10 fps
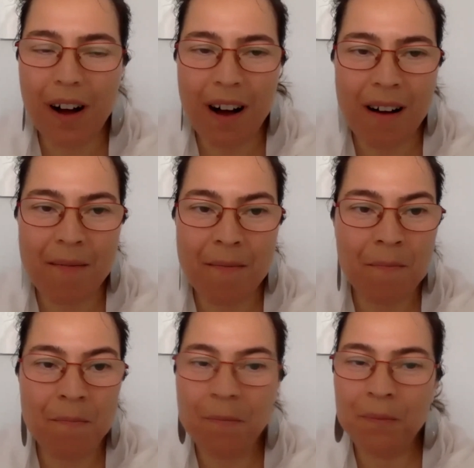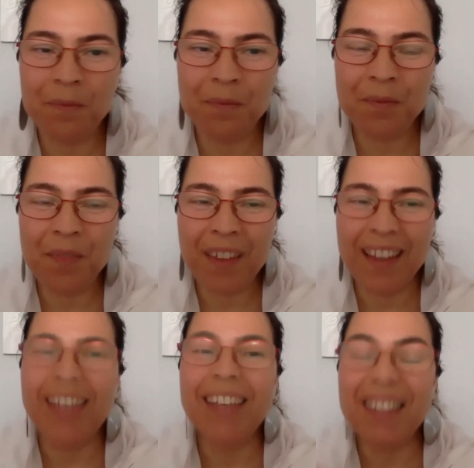
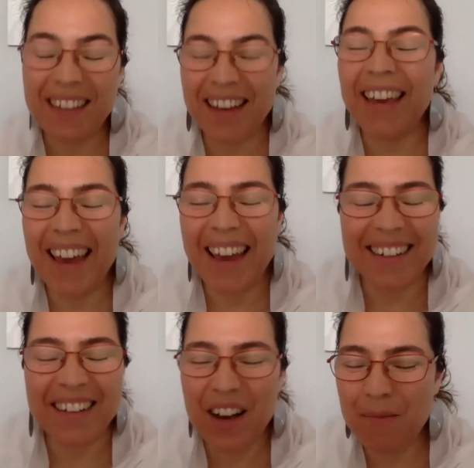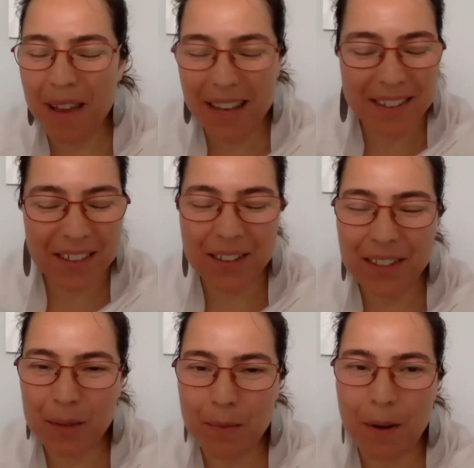I can come as close
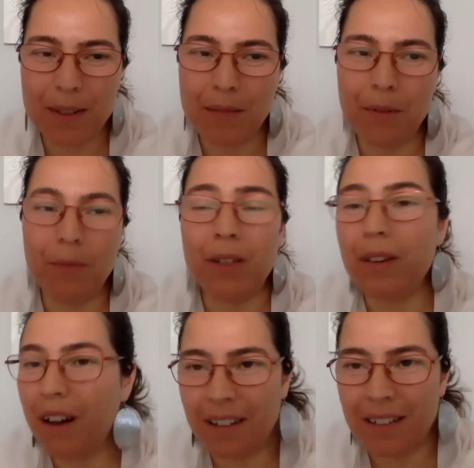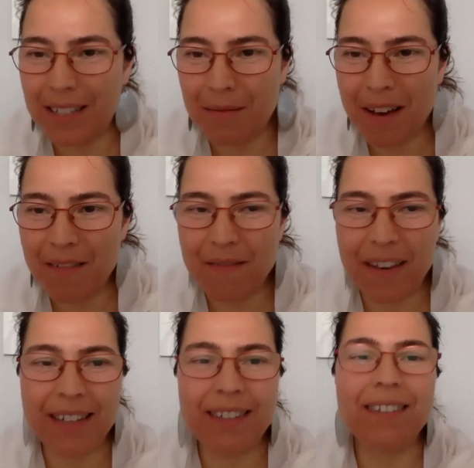as possible, but you can't see my
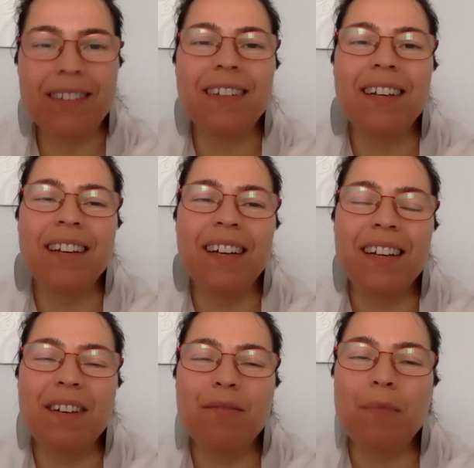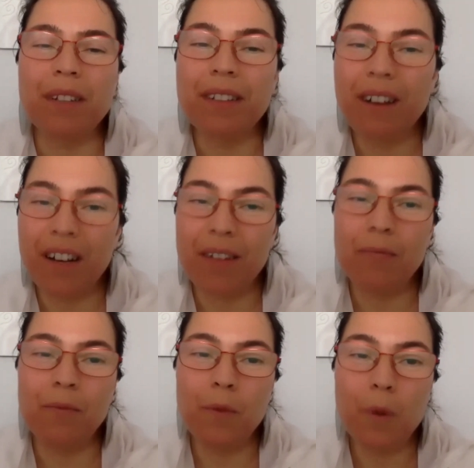face. But God
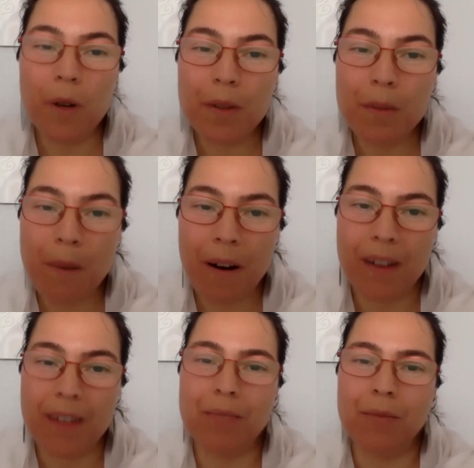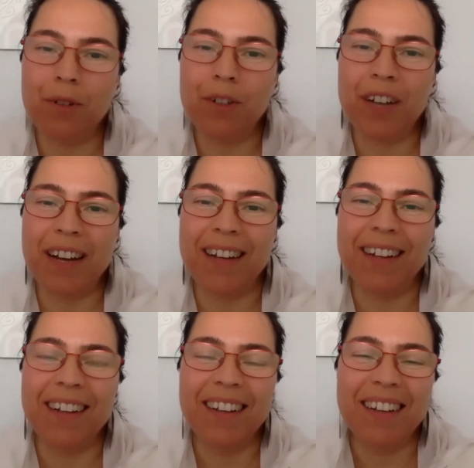walks past Moshe,
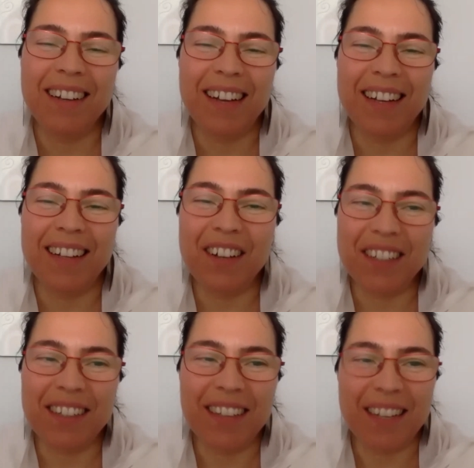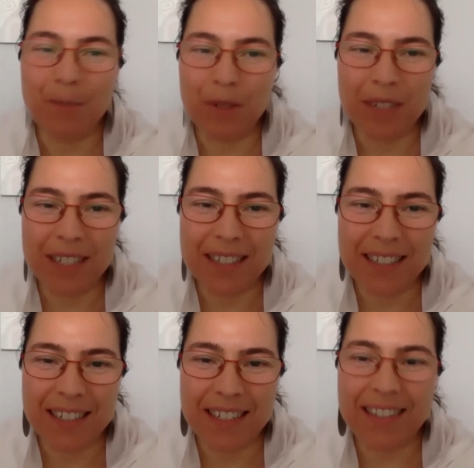and Moshe
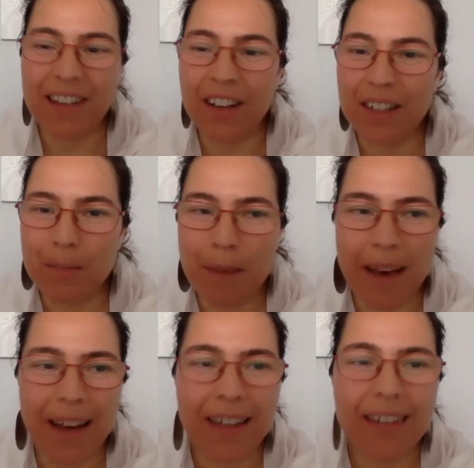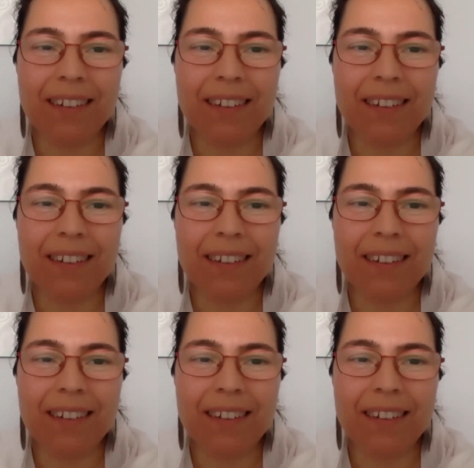sees God's back.